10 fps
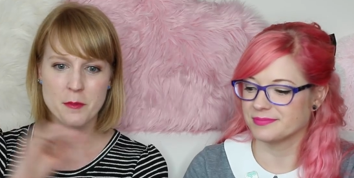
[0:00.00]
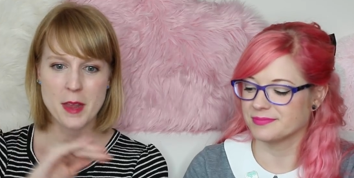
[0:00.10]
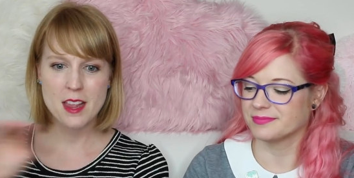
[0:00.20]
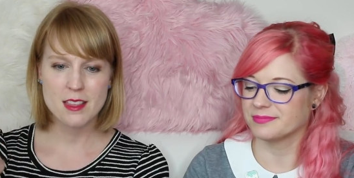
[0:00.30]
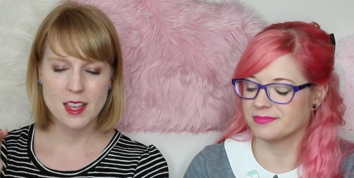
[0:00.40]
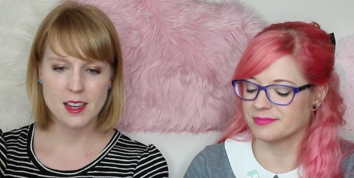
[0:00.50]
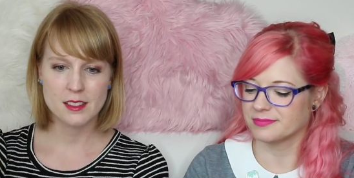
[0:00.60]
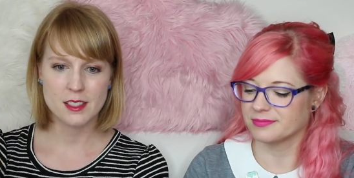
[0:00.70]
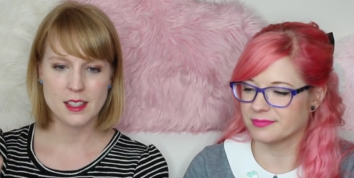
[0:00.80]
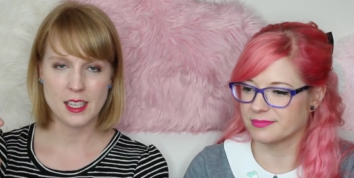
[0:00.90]
Speaker 1: of main
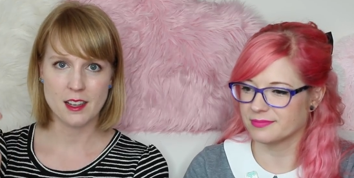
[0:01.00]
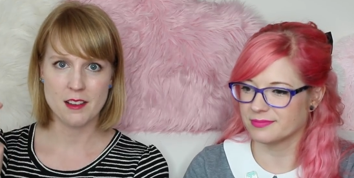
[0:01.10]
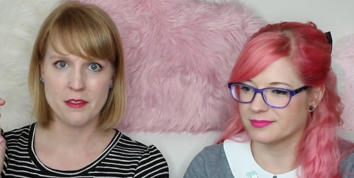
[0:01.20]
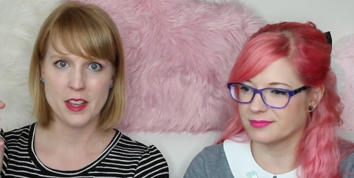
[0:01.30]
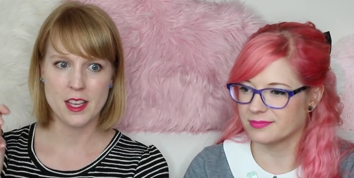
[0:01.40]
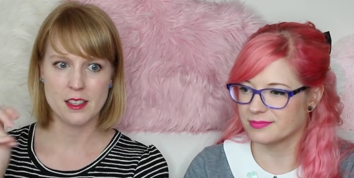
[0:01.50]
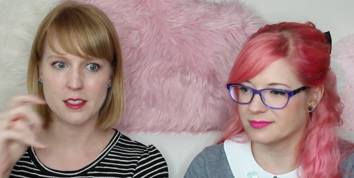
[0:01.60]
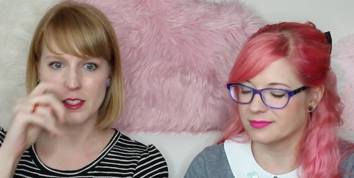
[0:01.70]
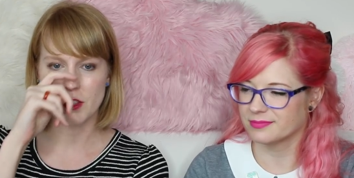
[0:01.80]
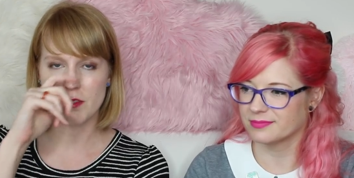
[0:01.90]
thing to think of
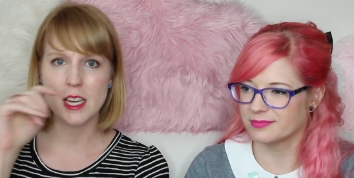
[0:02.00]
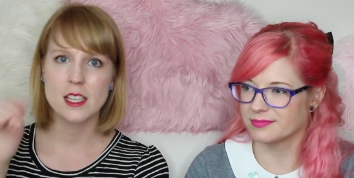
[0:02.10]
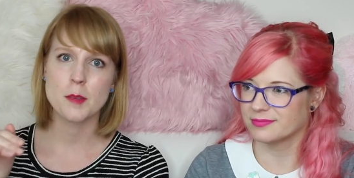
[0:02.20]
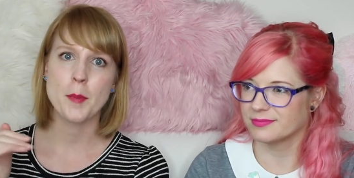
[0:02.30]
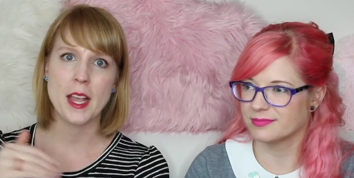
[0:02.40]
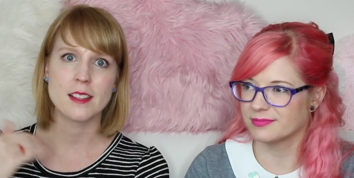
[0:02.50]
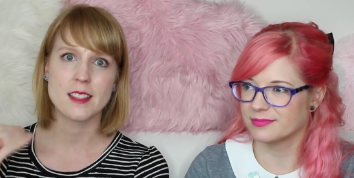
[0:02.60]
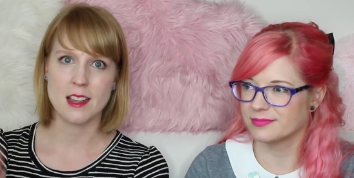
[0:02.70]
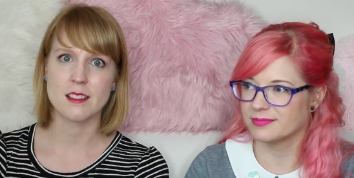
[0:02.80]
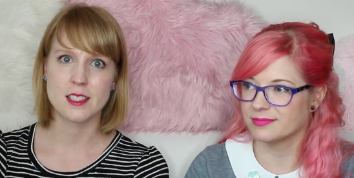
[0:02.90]
is you need to pay
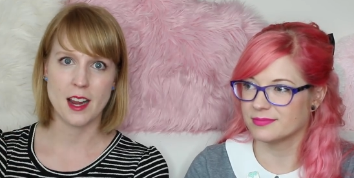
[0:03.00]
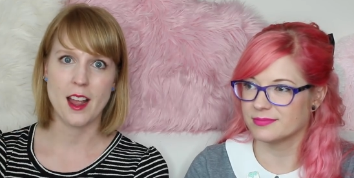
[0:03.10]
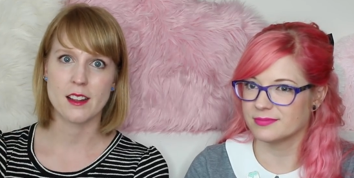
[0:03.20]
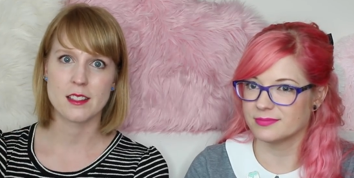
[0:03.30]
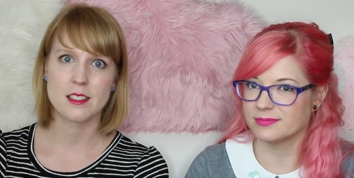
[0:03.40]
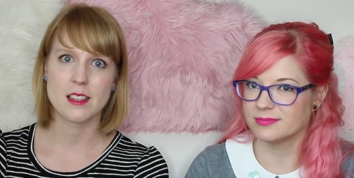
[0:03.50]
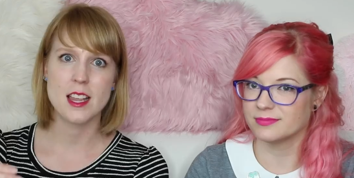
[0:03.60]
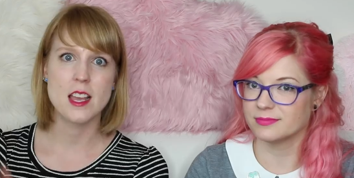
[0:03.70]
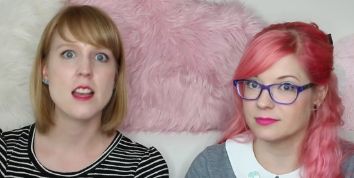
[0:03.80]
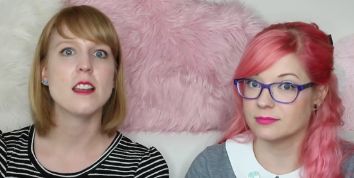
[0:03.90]
sales tax
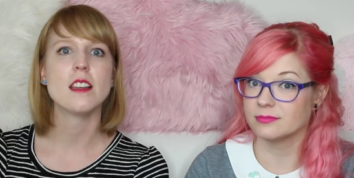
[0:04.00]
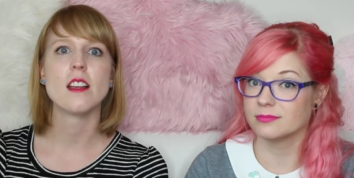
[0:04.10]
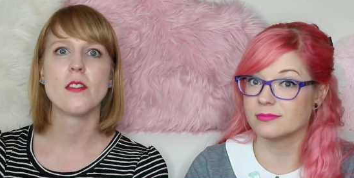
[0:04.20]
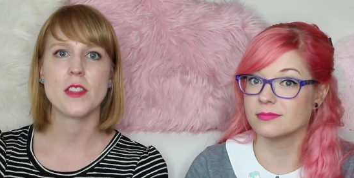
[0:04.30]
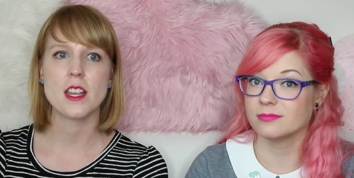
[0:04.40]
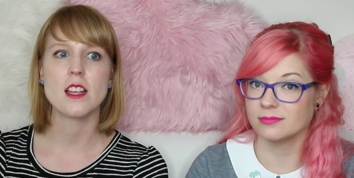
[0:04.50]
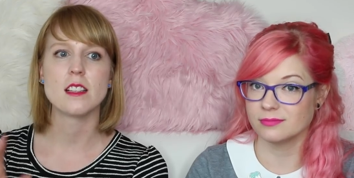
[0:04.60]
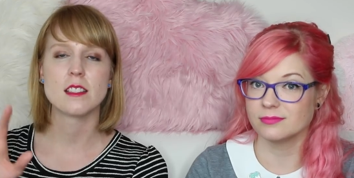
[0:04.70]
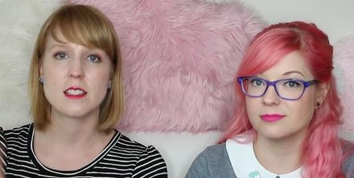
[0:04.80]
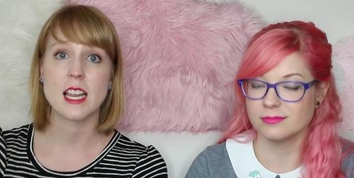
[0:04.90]
in
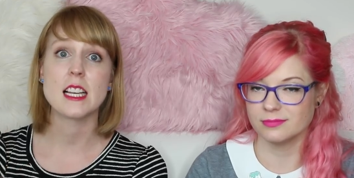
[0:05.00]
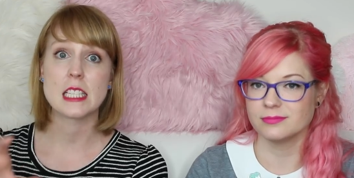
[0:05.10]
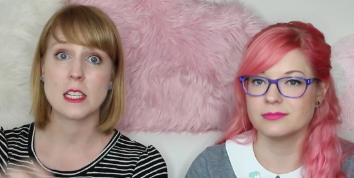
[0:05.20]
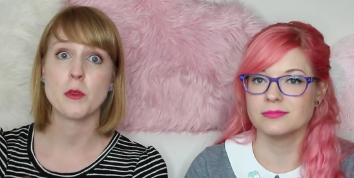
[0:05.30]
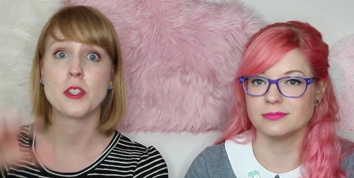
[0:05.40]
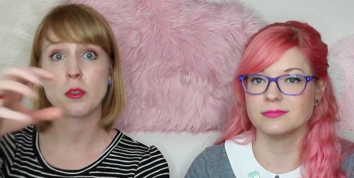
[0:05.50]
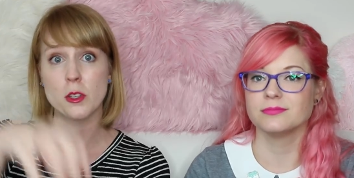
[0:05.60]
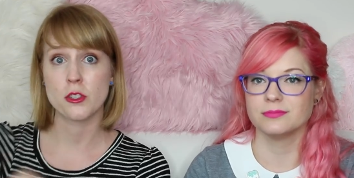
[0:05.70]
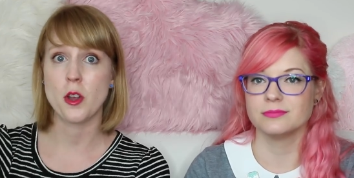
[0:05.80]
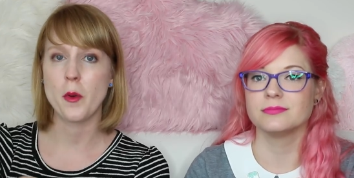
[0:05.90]
the state in which you
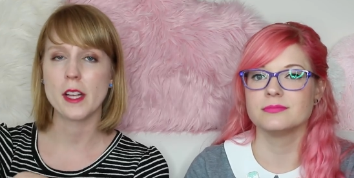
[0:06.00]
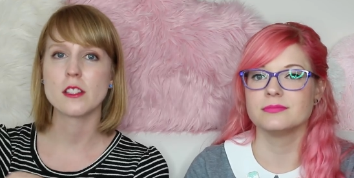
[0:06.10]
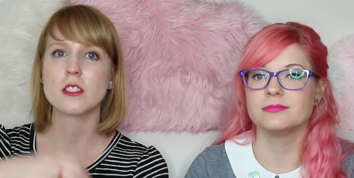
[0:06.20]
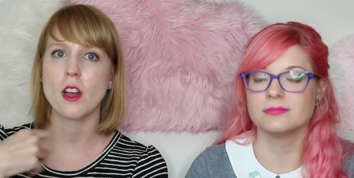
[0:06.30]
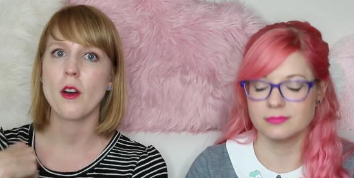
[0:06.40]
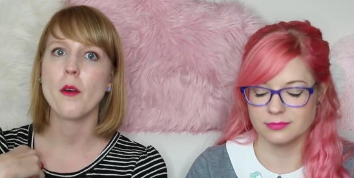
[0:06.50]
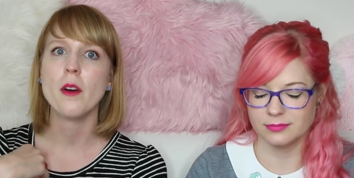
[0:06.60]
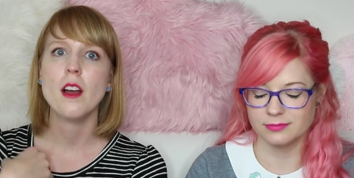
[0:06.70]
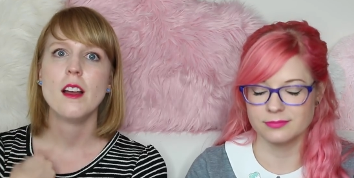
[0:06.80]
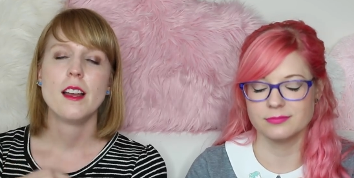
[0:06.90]
are showing. So
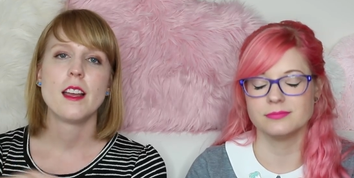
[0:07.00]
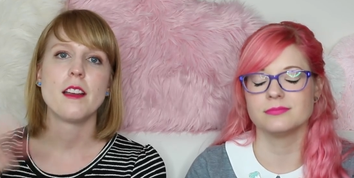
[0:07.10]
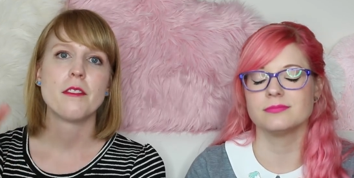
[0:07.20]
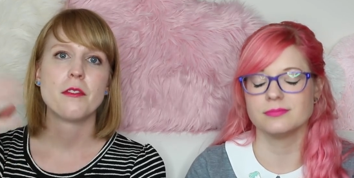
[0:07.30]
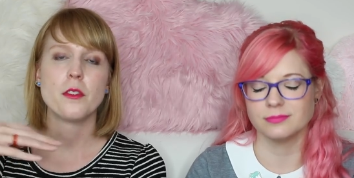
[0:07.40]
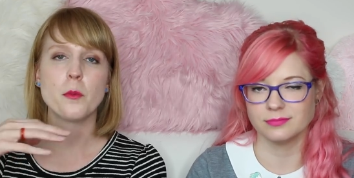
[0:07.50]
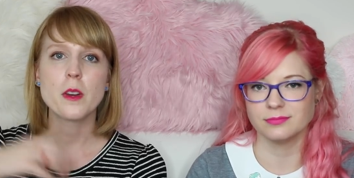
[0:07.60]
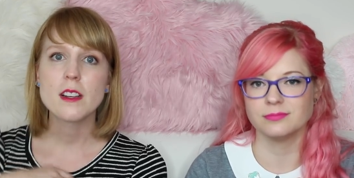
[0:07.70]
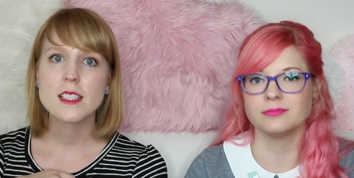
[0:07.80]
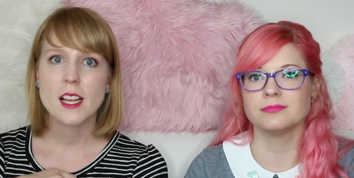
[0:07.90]
if
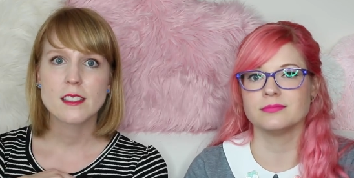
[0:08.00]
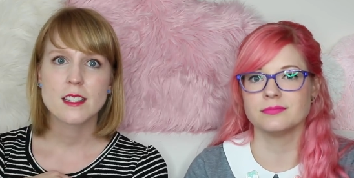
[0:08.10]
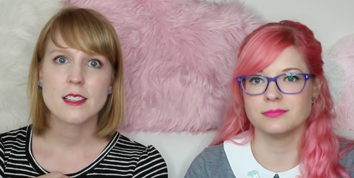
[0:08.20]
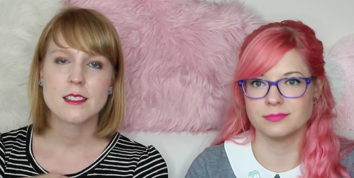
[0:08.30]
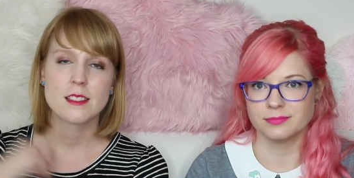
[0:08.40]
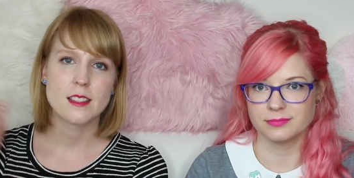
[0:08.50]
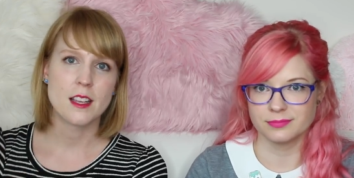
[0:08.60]
we're in Texas,